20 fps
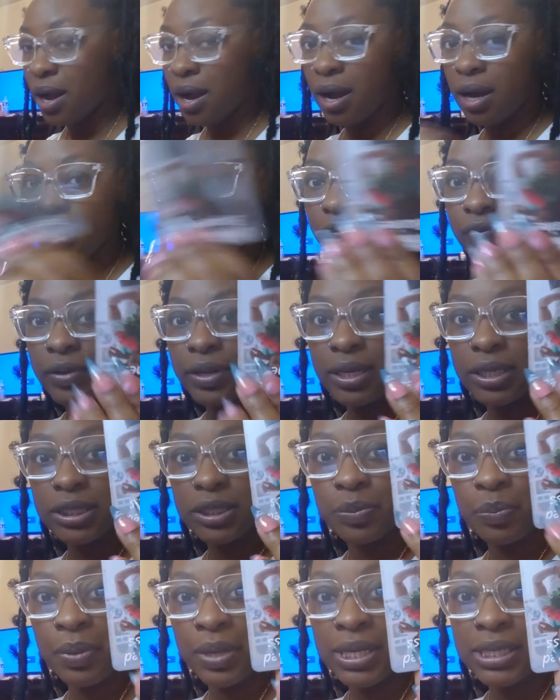
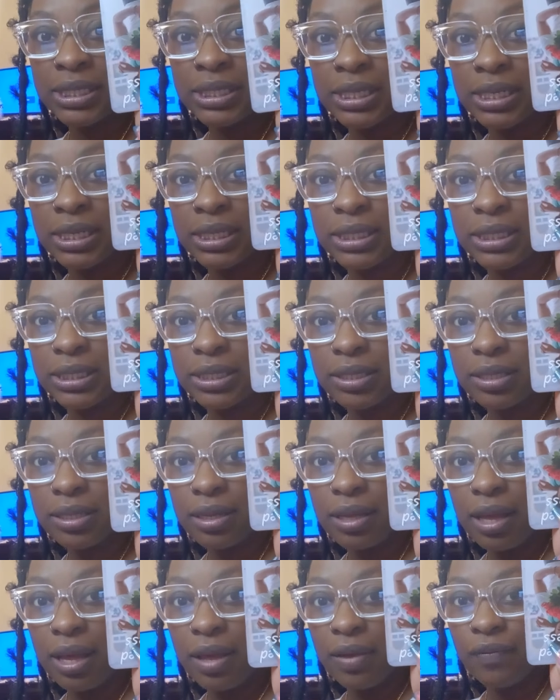Unfinished business
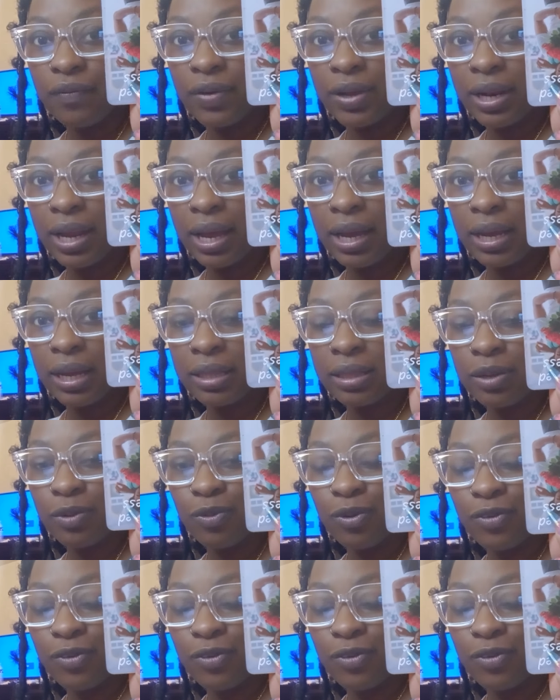fell out in the